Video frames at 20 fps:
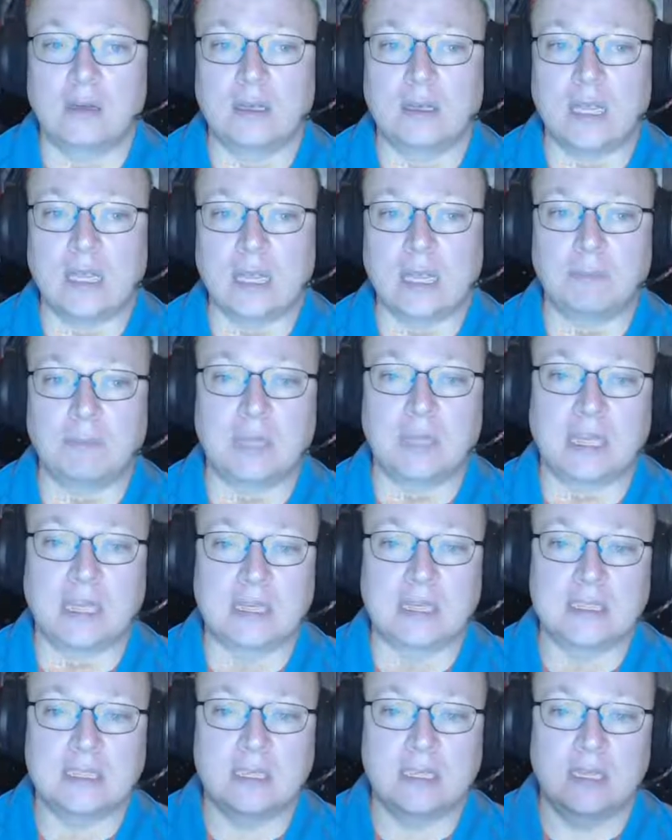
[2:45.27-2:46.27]
Because
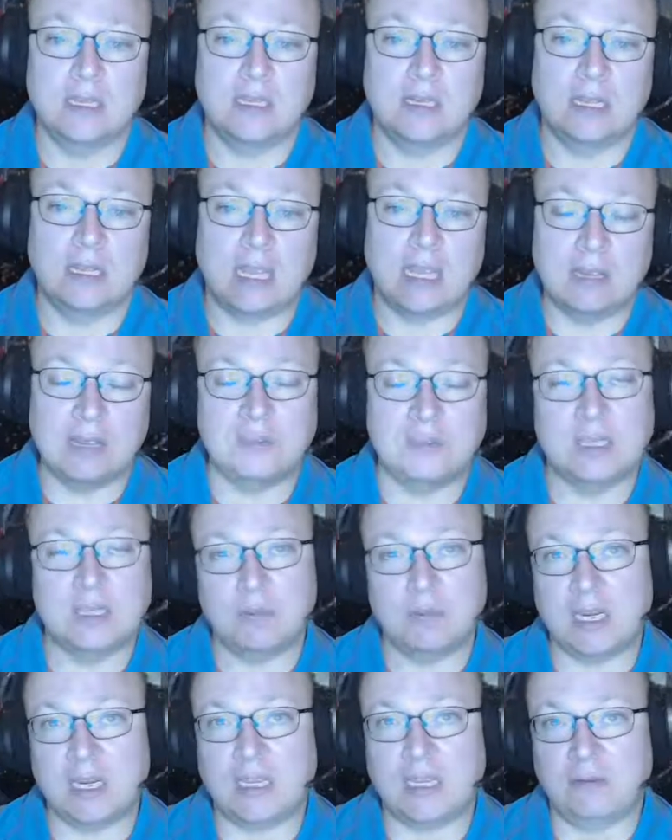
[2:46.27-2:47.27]
if somebody
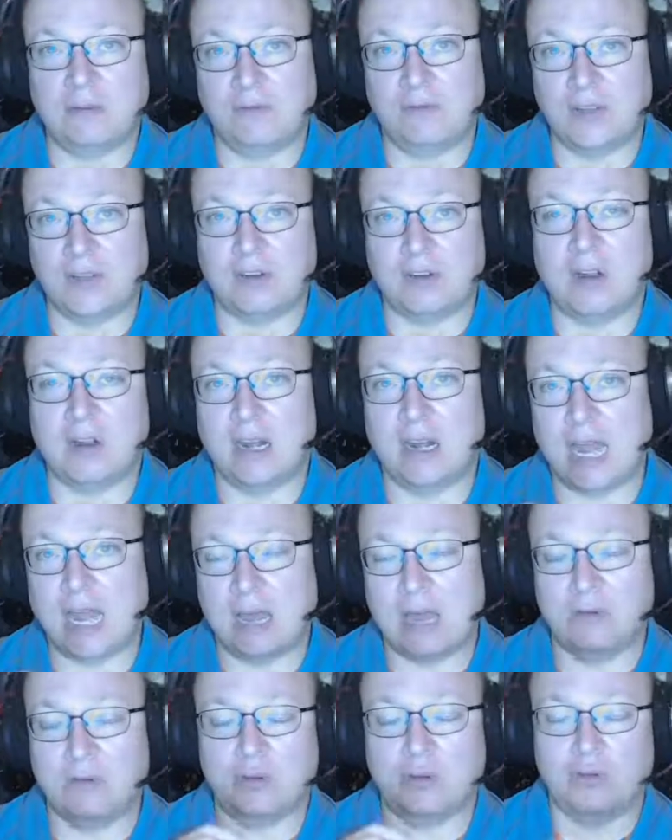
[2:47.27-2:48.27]
can figure out how to
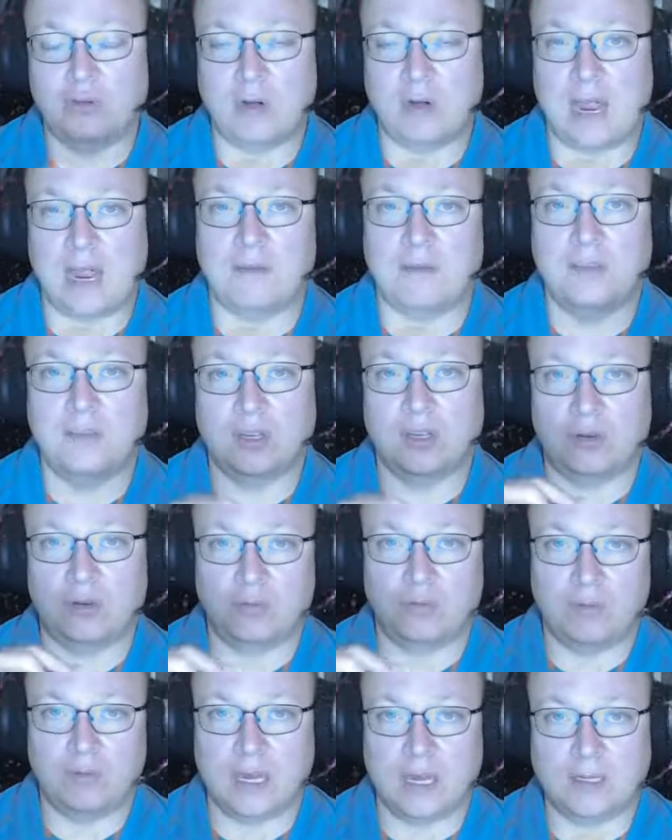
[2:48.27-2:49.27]
craft the
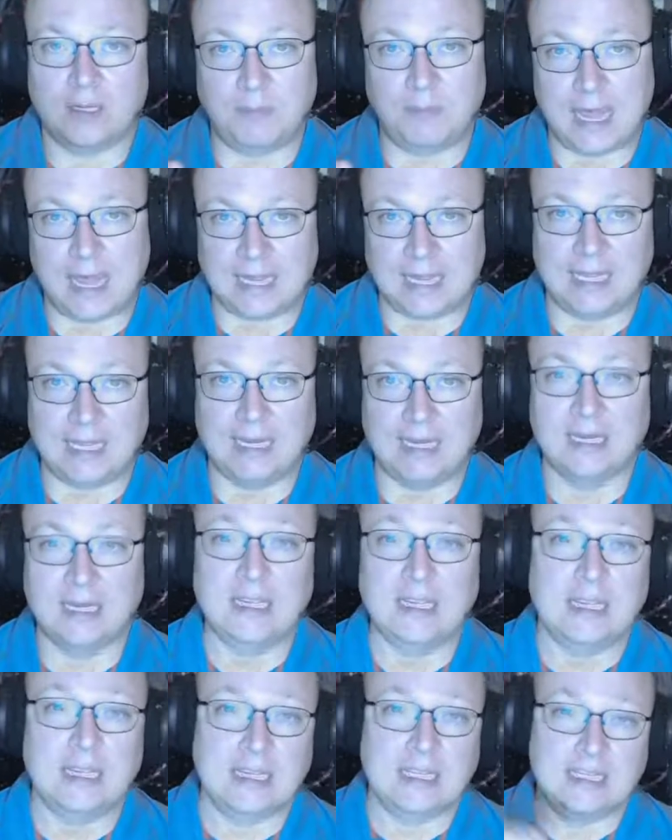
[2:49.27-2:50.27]
correct packet and
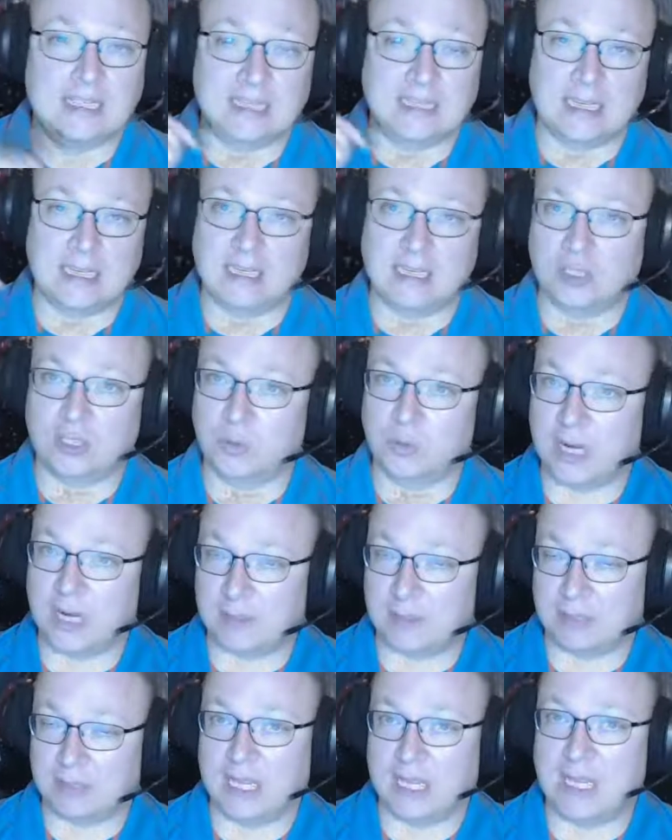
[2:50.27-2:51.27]
send it to an
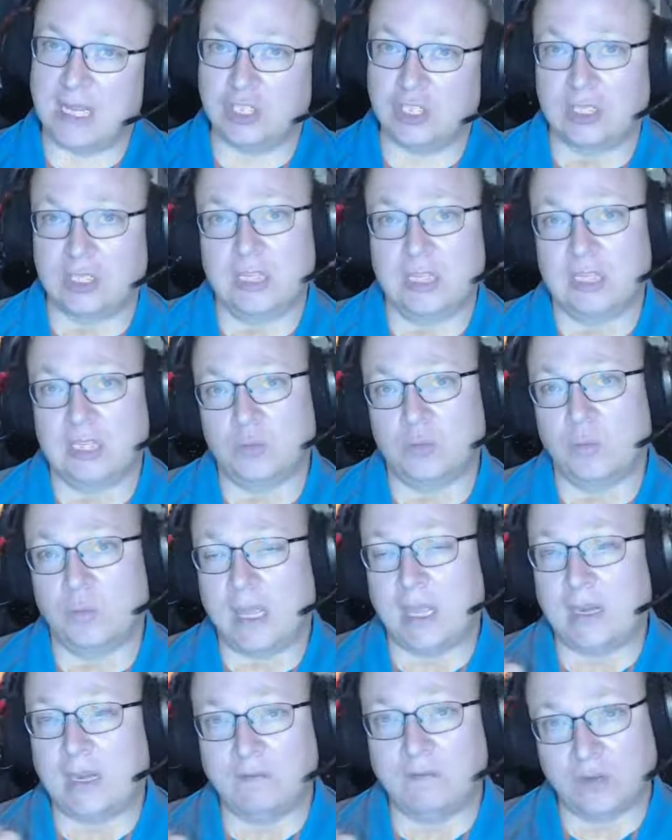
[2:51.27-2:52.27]
application that is waiting
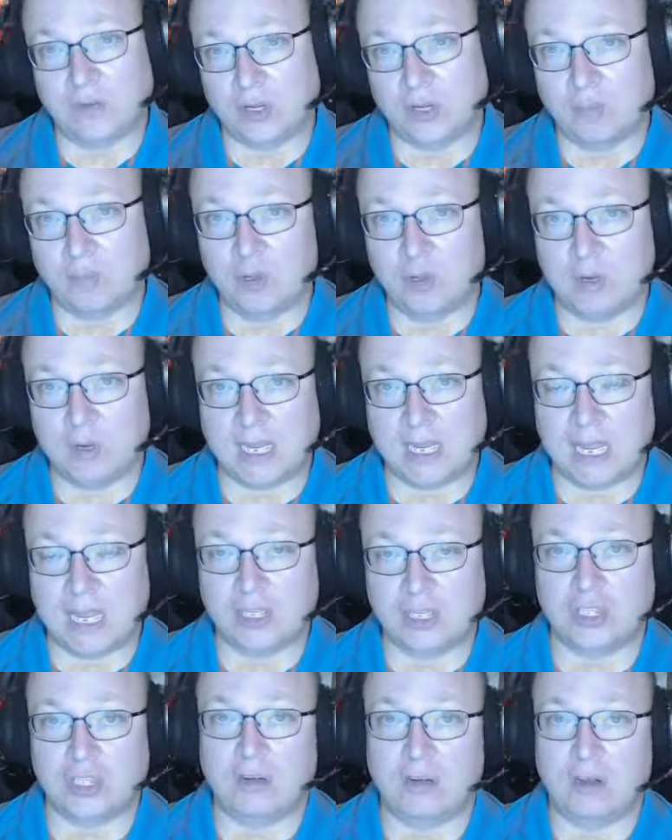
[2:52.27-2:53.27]
for communication
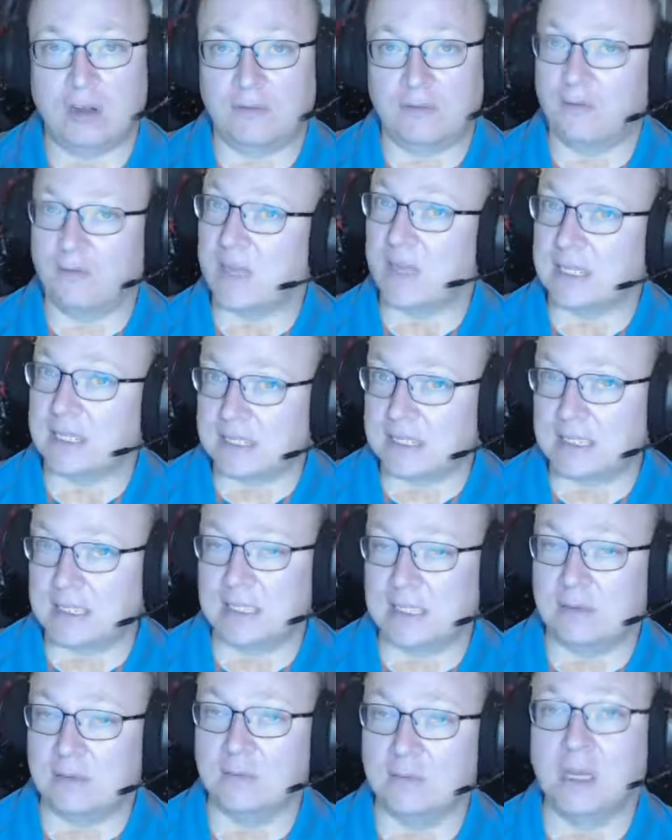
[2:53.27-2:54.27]
off of that system,
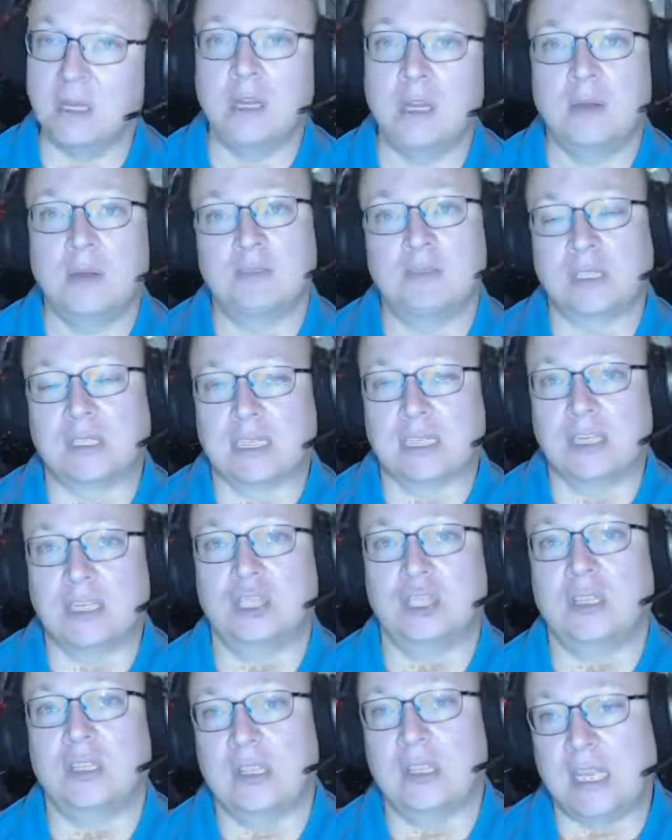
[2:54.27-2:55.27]
potentially
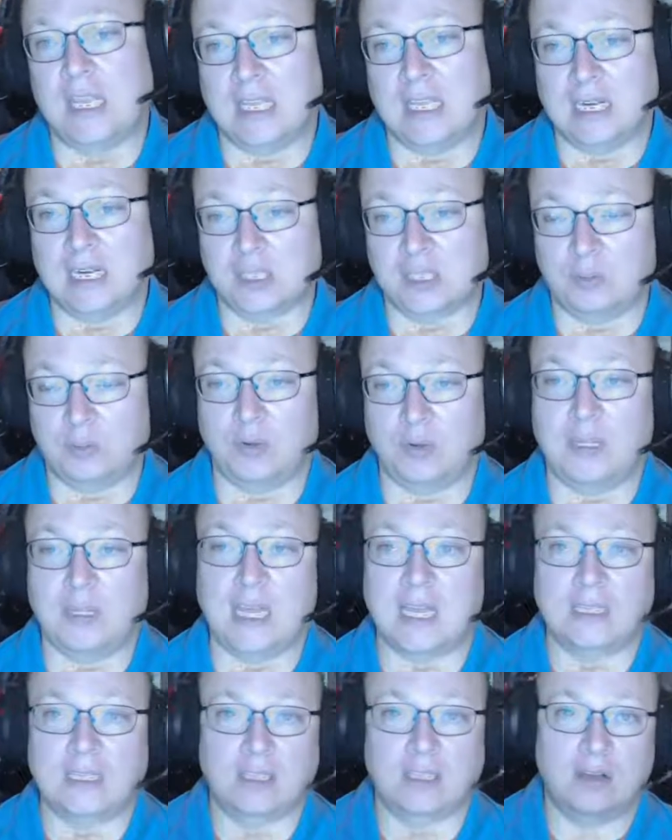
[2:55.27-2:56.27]
they can exploit that to
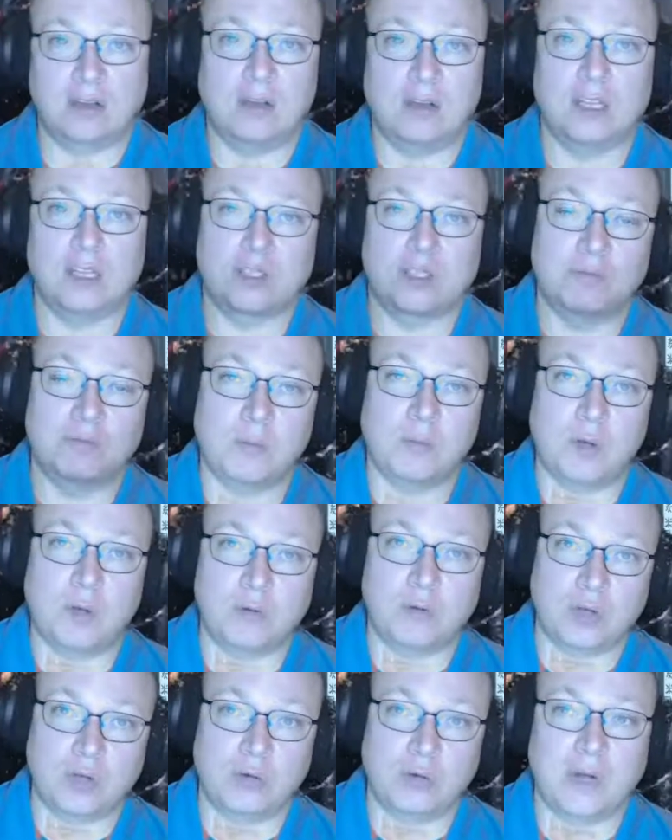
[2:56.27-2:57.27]
cause a remote
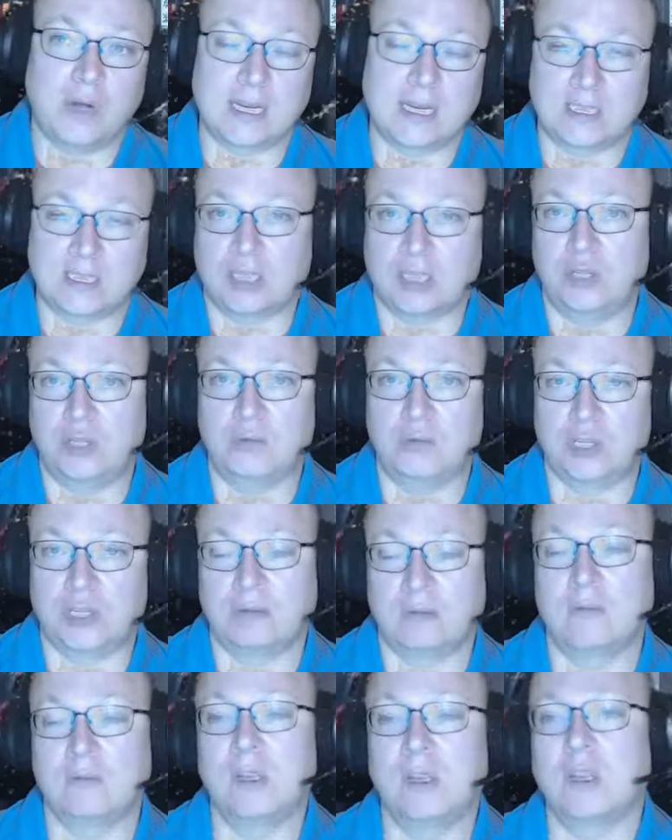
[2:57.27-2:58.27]
code execution.
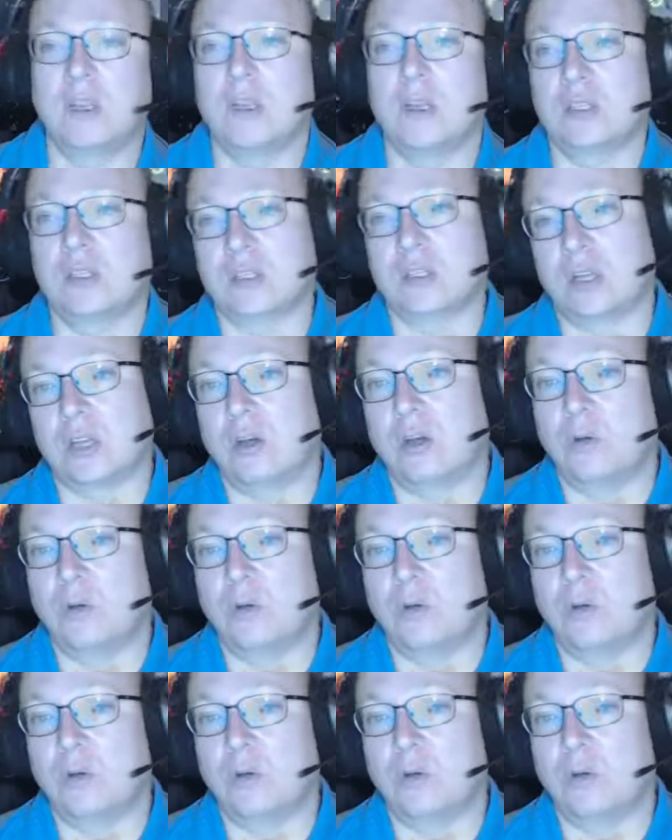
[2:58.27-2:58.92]
So